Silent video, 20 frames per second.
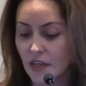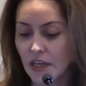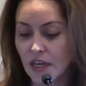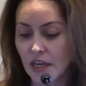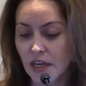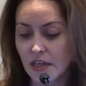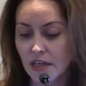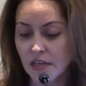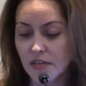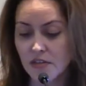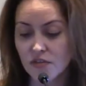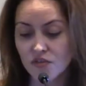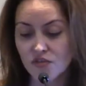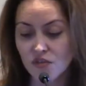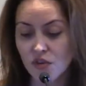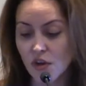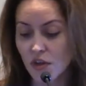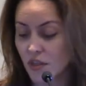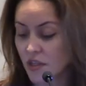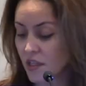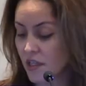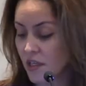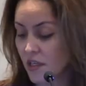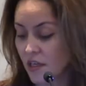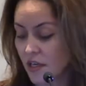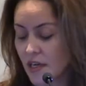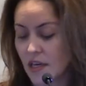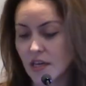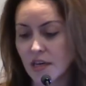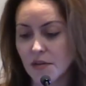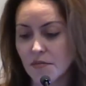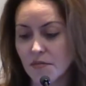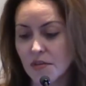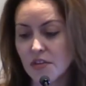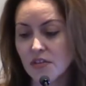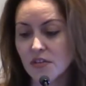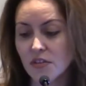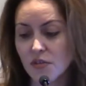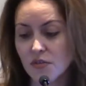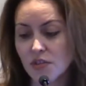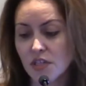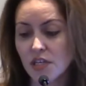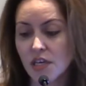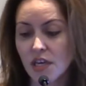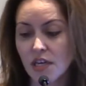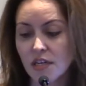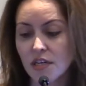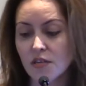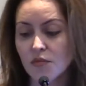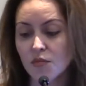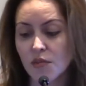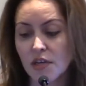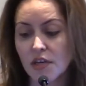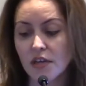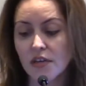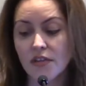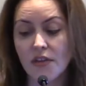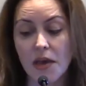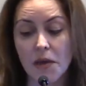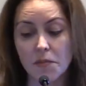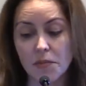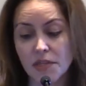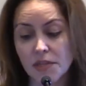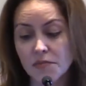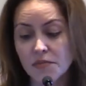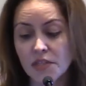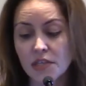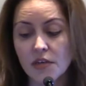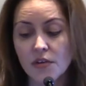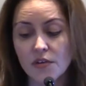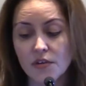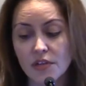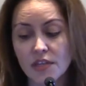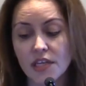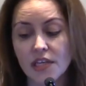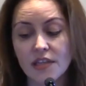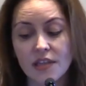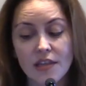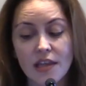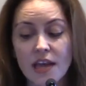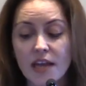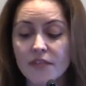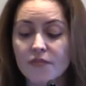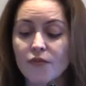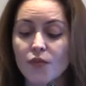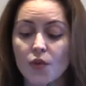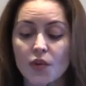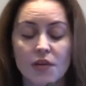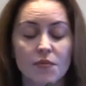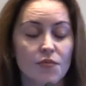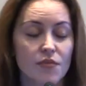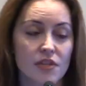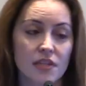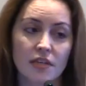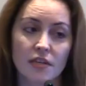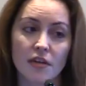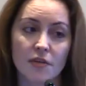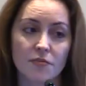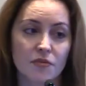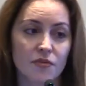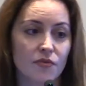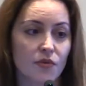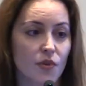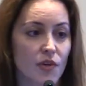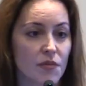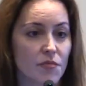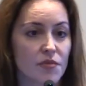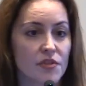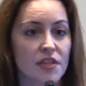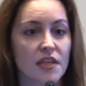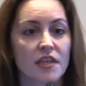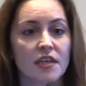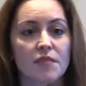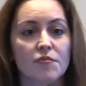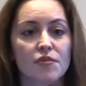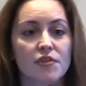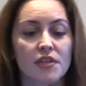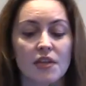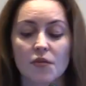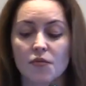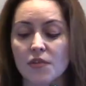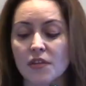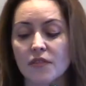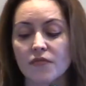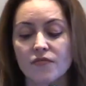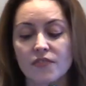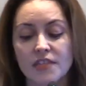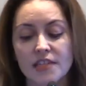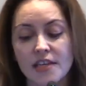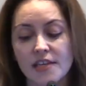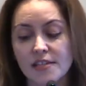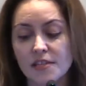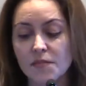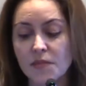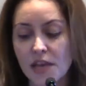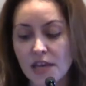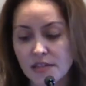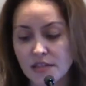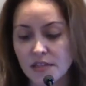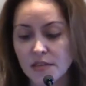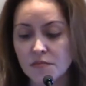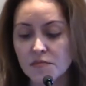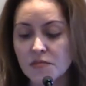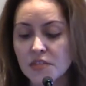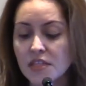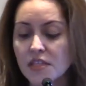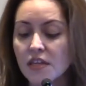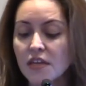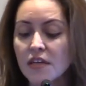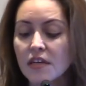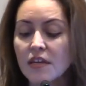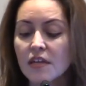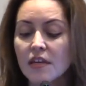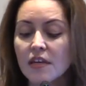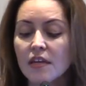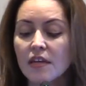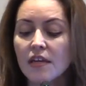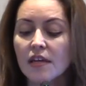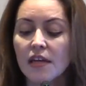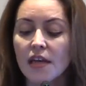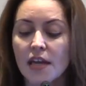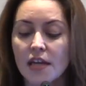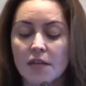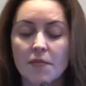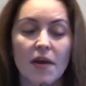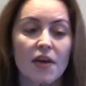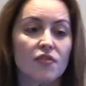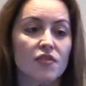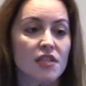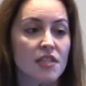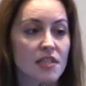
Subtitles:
and strongly associated with epilepsy early in life. 40% up to 40% can present with infantile spasms, and about